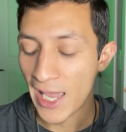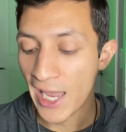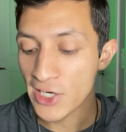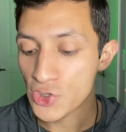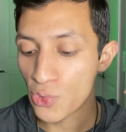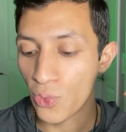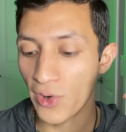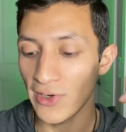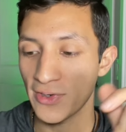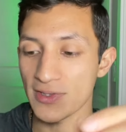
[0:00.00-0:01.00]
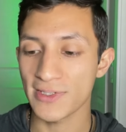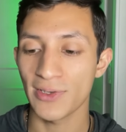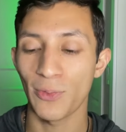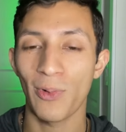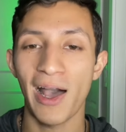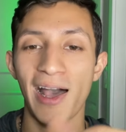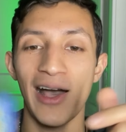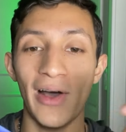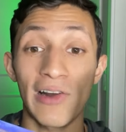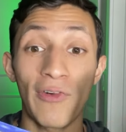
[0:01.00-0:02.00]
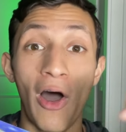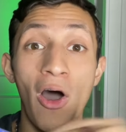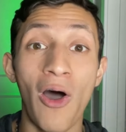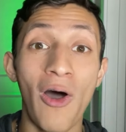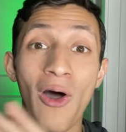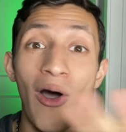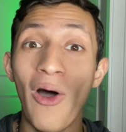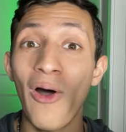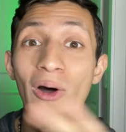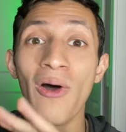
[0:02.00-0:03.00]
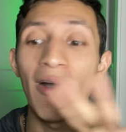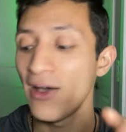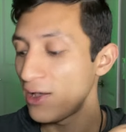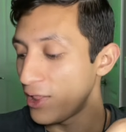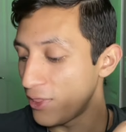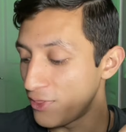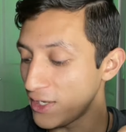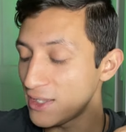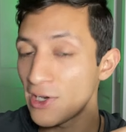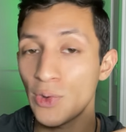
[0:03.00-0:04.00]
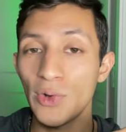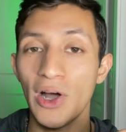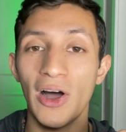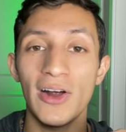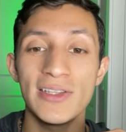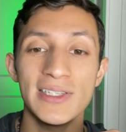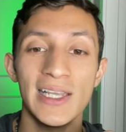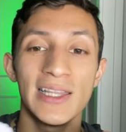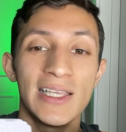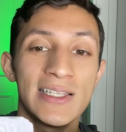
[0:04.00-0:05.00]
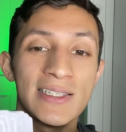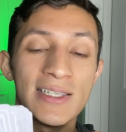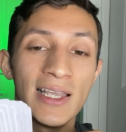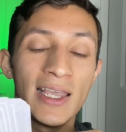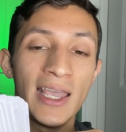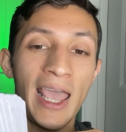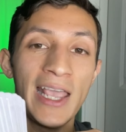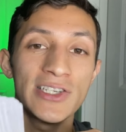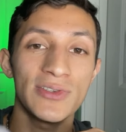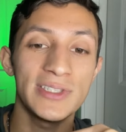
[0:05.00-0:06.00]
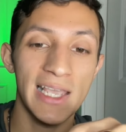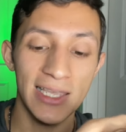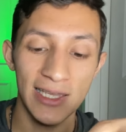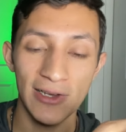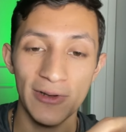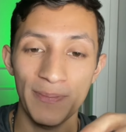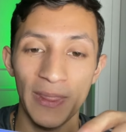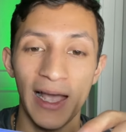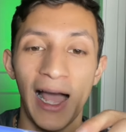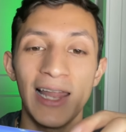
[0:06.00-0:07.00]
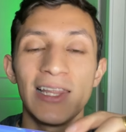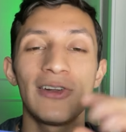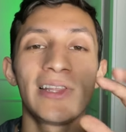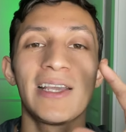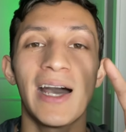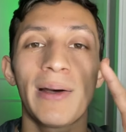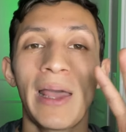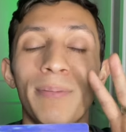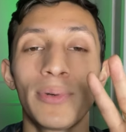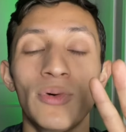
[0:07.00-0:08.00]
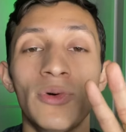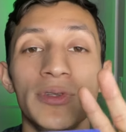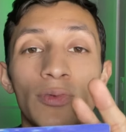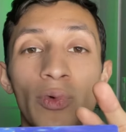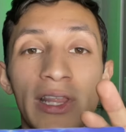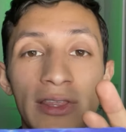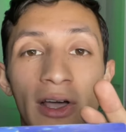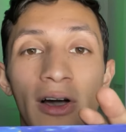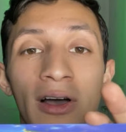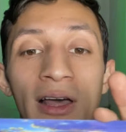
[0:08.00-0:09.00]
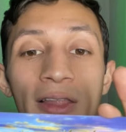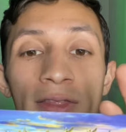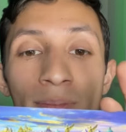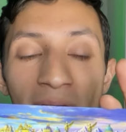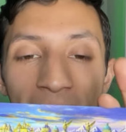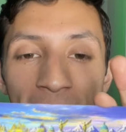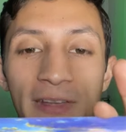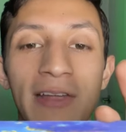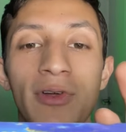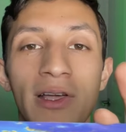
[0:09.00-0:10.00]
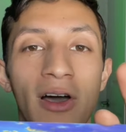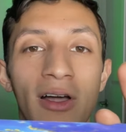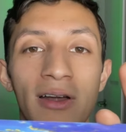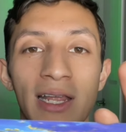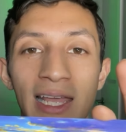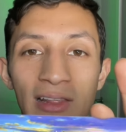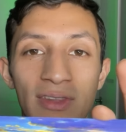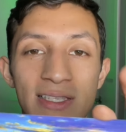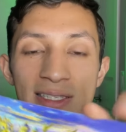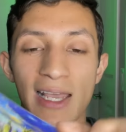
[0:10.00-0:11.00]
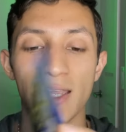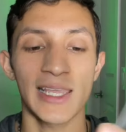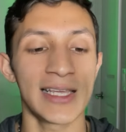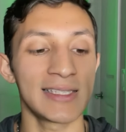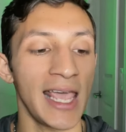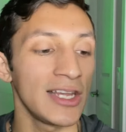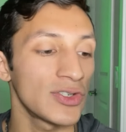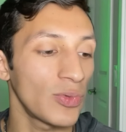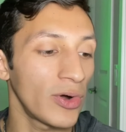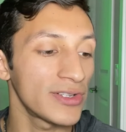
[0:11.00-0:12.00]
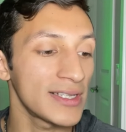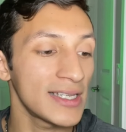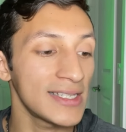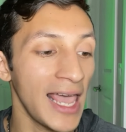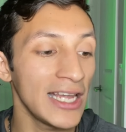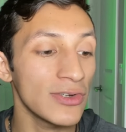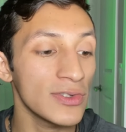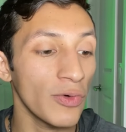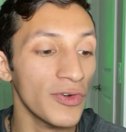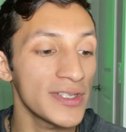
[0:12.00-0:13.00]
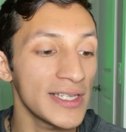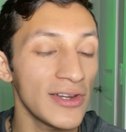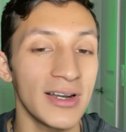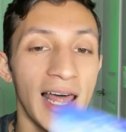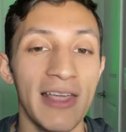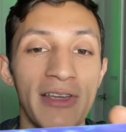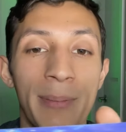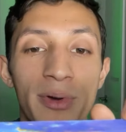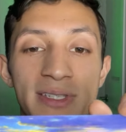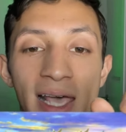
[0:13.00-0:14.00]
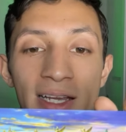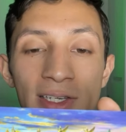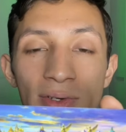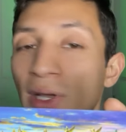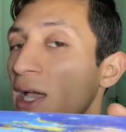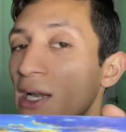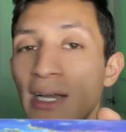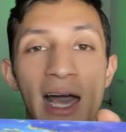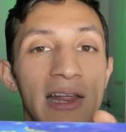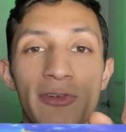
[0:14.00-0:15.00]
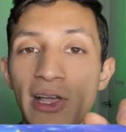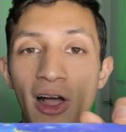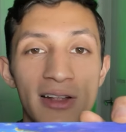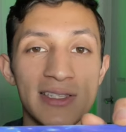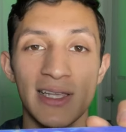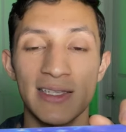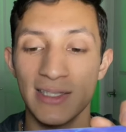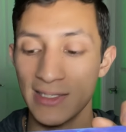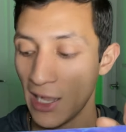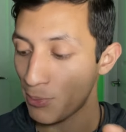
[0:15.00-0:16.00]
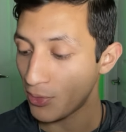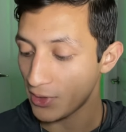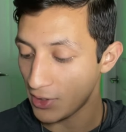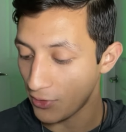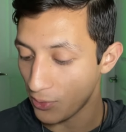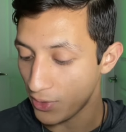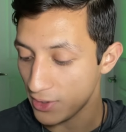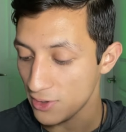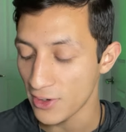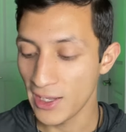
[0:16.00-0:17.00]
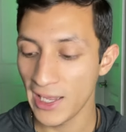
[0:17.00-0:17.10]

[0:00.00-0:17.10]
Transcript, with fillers: Angel Warriors. Wow, out of all the literal cards in this angel deck here, I literally got and pulled with y'all. My favorite card in this deck is Angel Warriors. It says angels oversee your life and protect you. Not every card says this. I'll pull another one here.